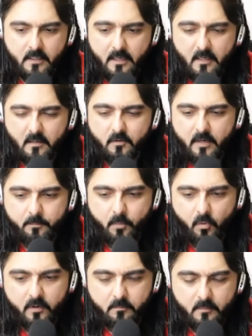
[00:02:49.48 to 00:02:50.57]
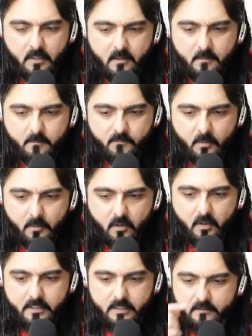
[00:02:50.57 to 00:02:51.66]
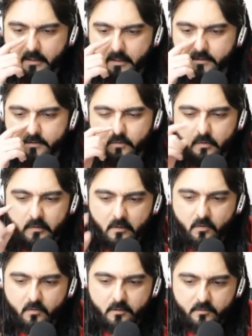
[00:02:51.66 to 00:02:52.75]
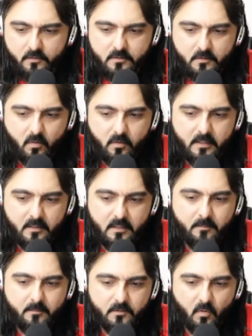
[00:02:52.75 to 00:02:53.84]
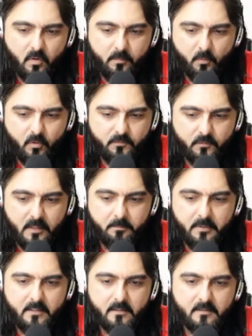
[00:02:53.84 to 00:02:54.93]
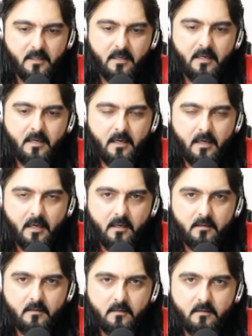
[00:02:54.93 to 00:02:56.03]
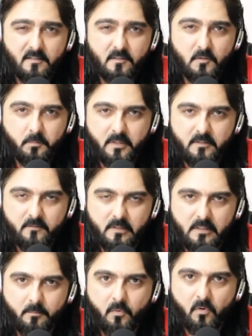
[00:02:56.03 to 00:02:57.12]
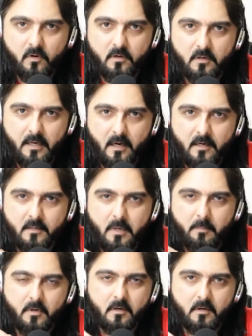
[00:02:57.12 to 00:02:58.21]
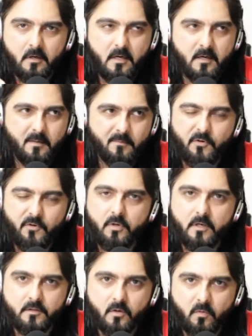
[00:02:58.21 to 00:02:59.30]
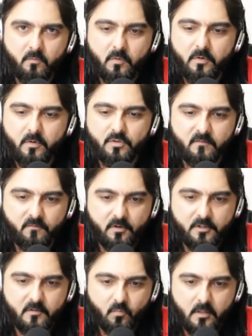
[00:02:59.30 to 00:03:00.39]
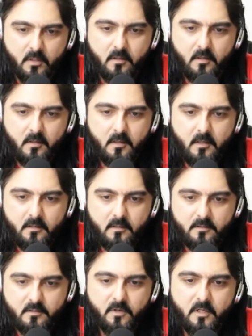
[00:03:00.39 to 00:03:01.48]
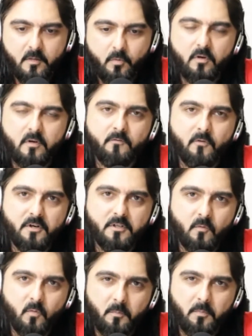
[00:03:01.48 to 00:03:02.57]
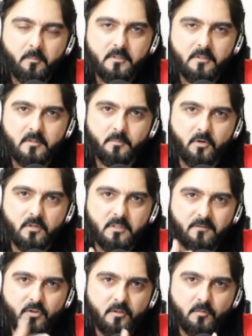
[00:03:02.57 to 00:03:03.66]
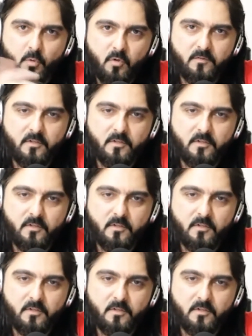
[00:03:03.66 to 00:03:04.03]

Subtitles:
And a great point from our audience. I used to clone the user story and keep the story points for that piece. And this is specifically important. I remember a few years ago when we were using version 1. This is very important for version 1 purposes because if you just move the